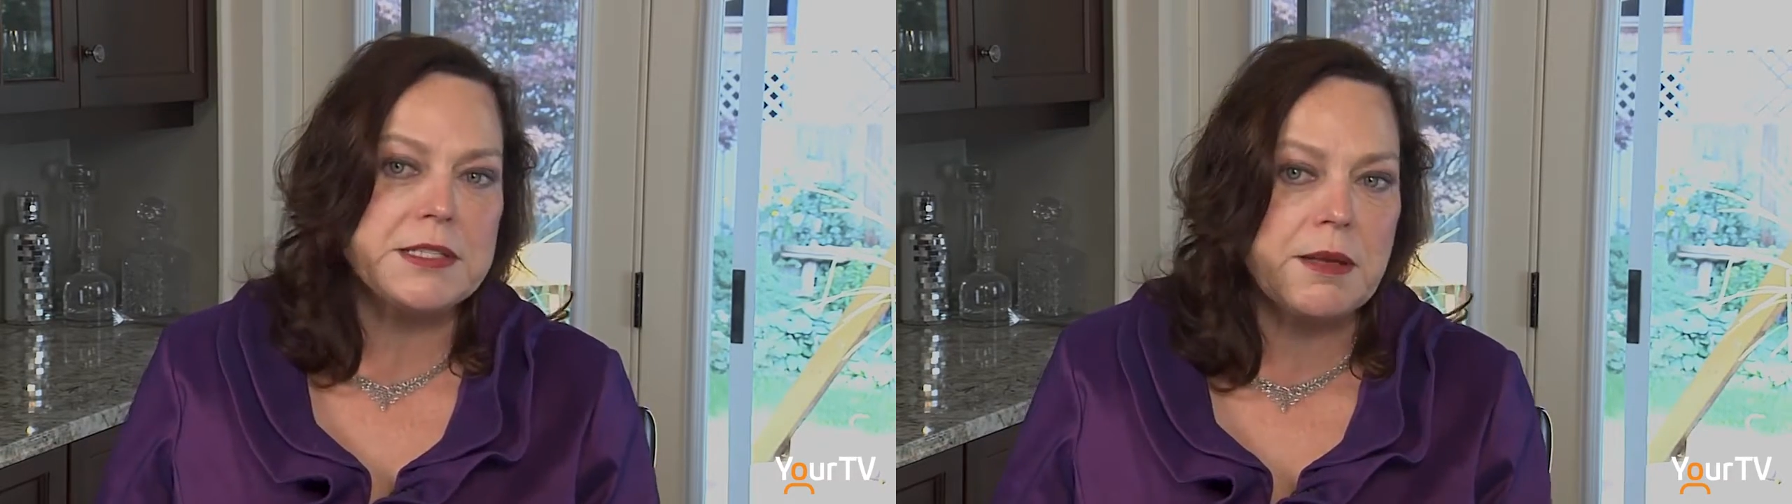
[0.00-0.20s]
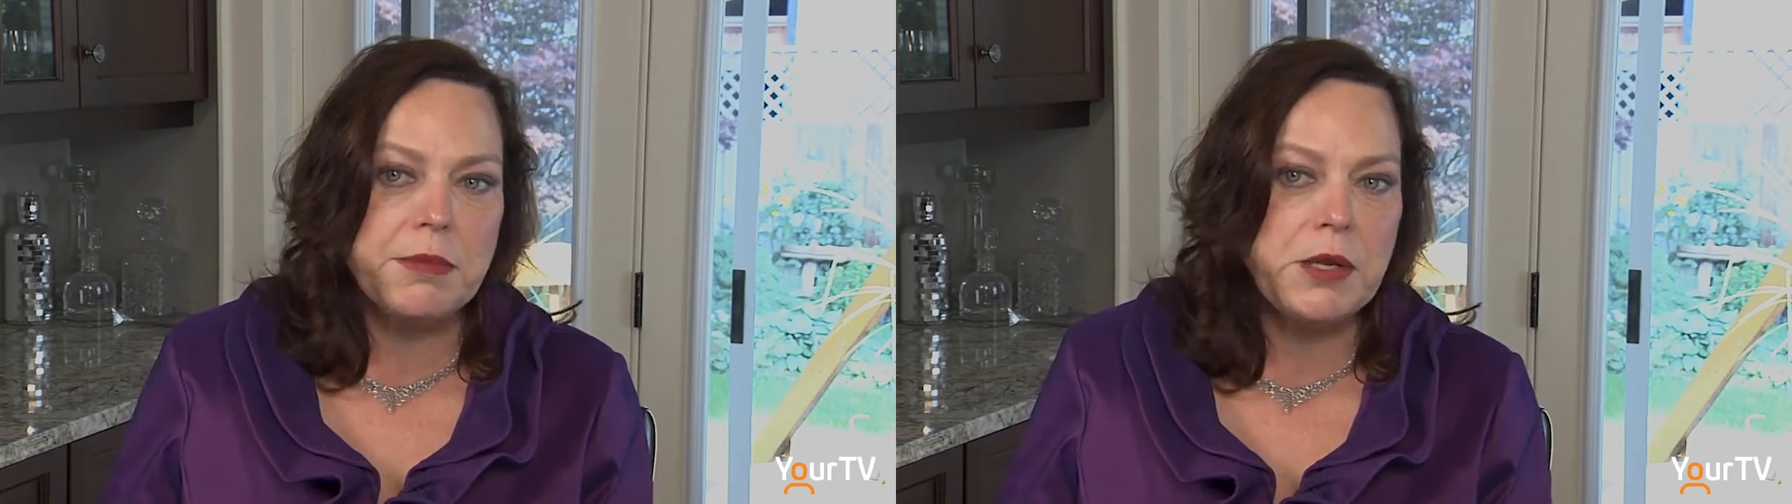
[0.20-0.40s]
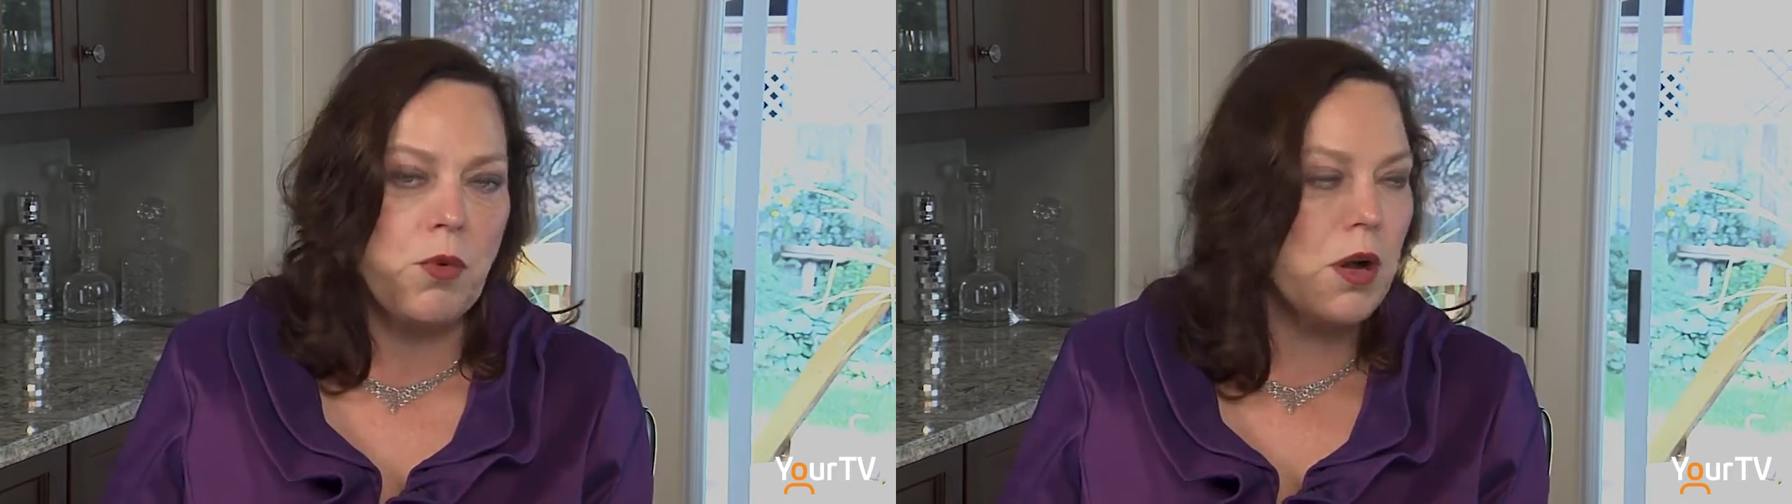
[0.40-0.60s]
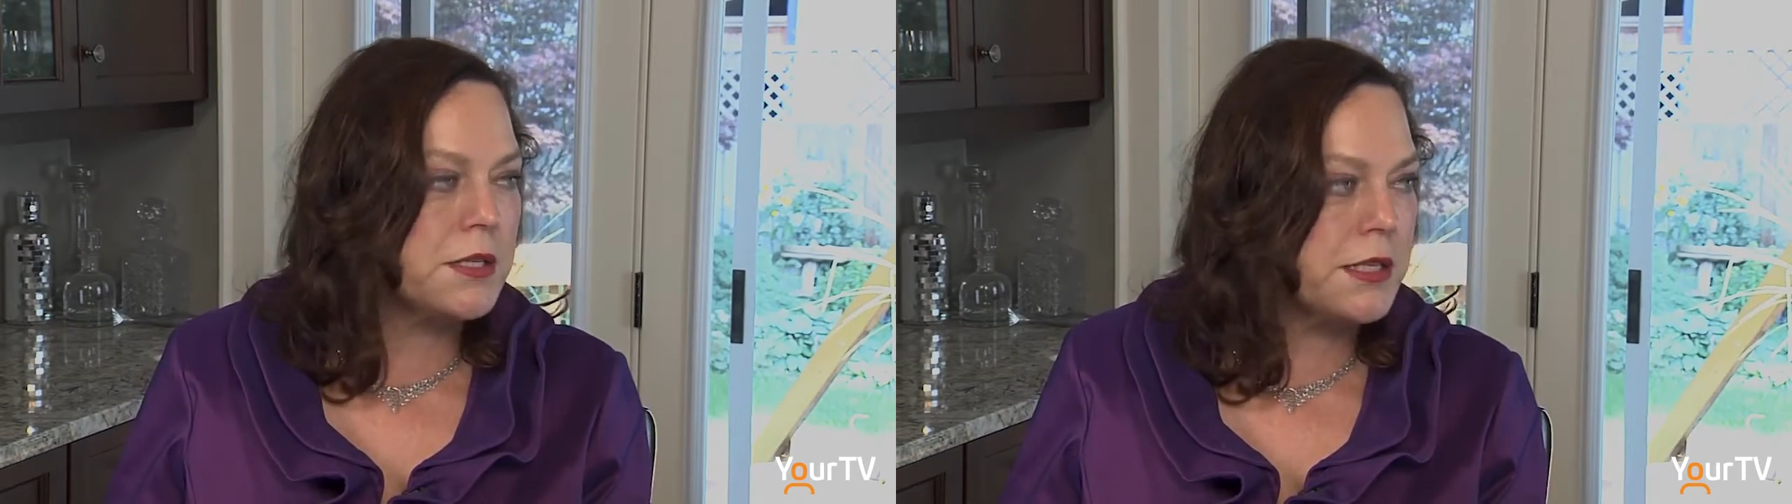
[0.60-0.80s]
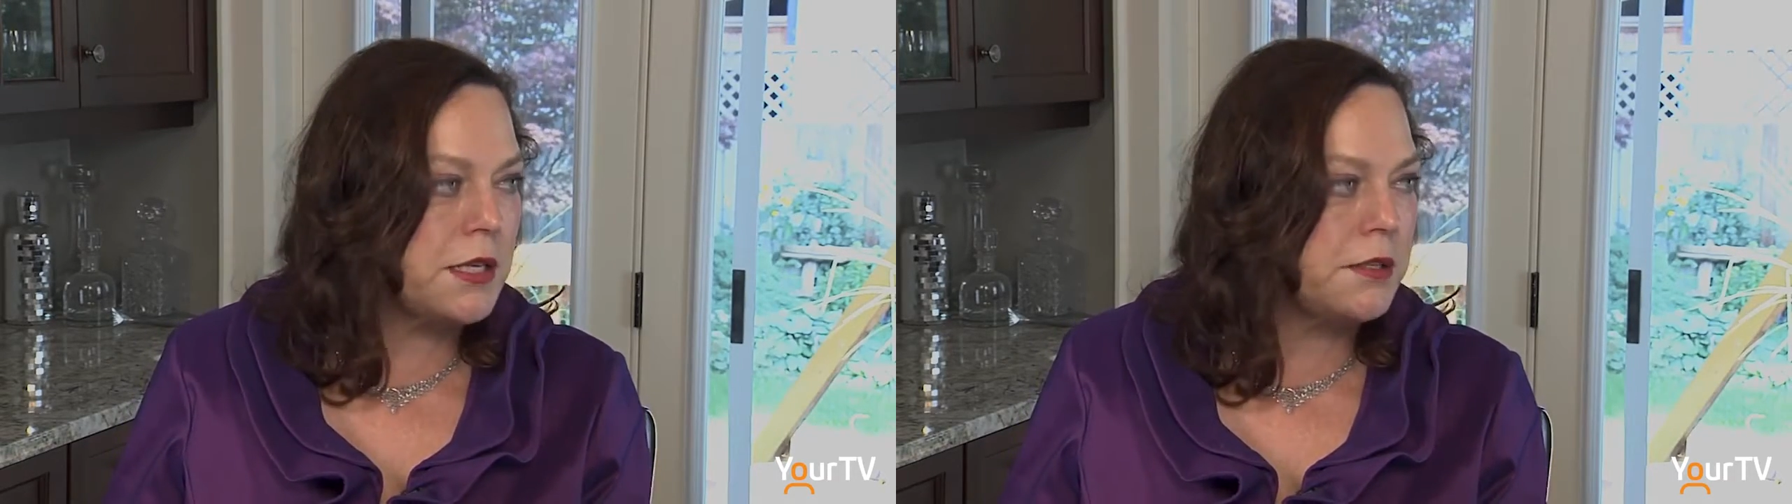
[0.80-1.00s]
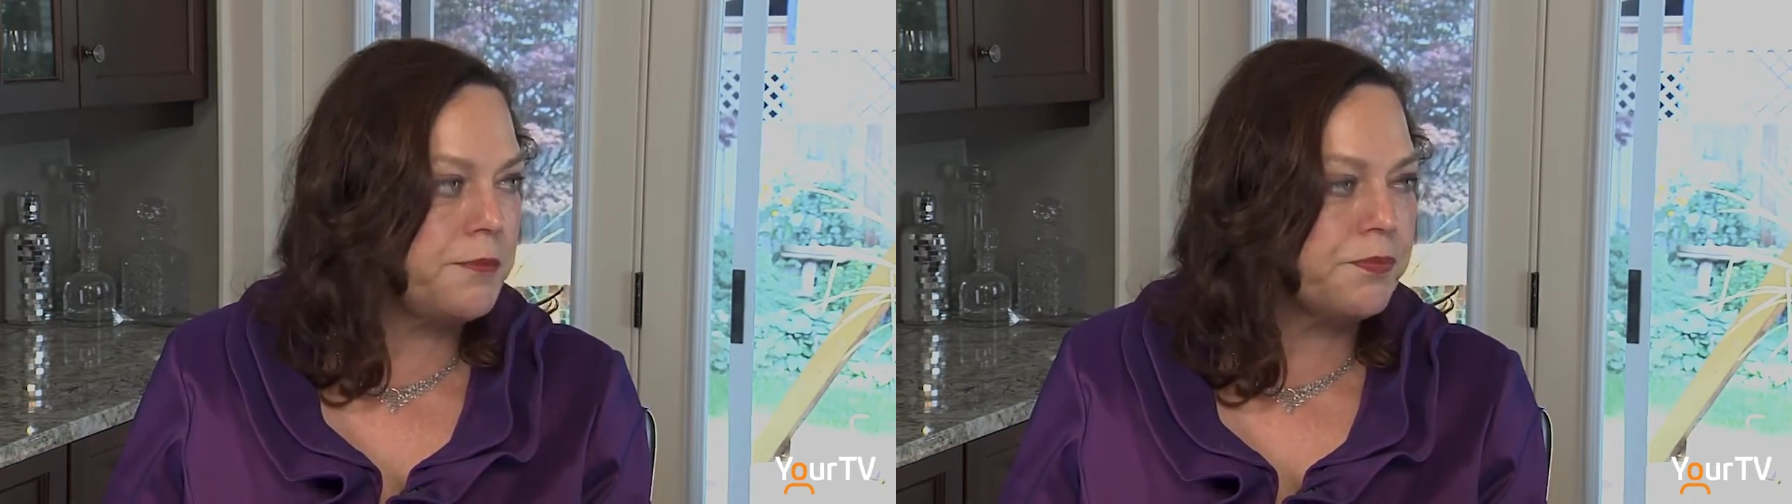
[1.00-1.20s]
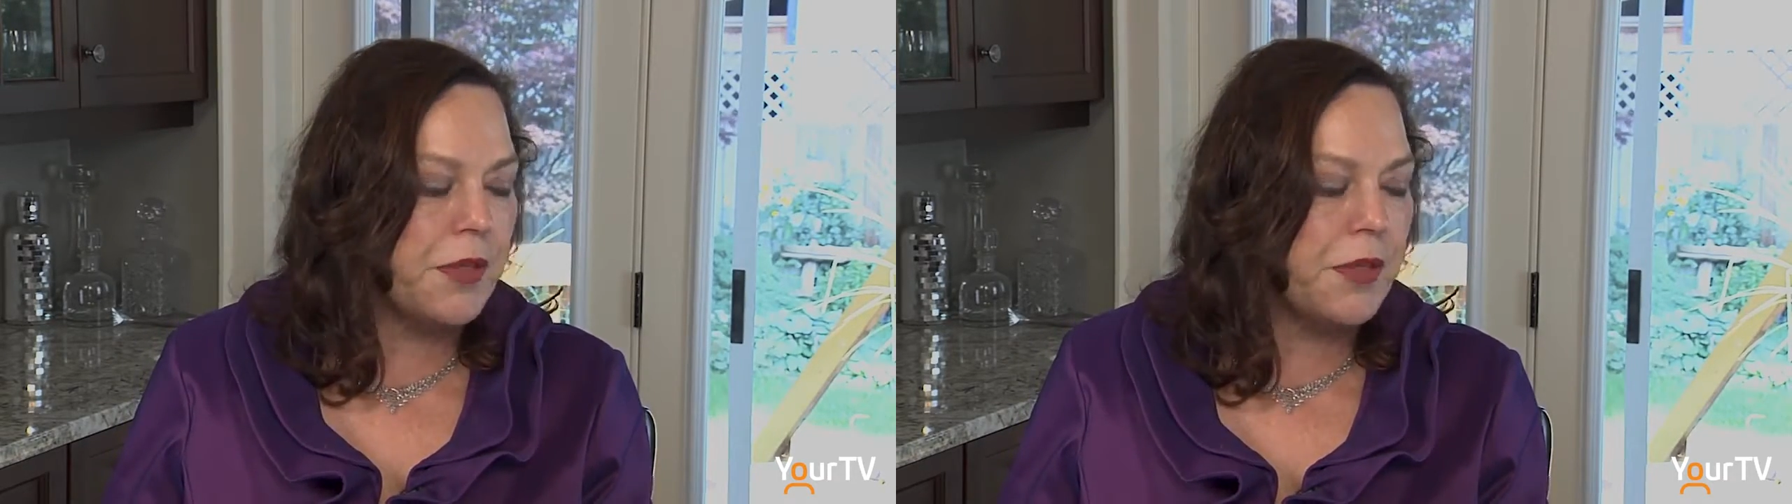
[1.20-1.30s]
somebody walks in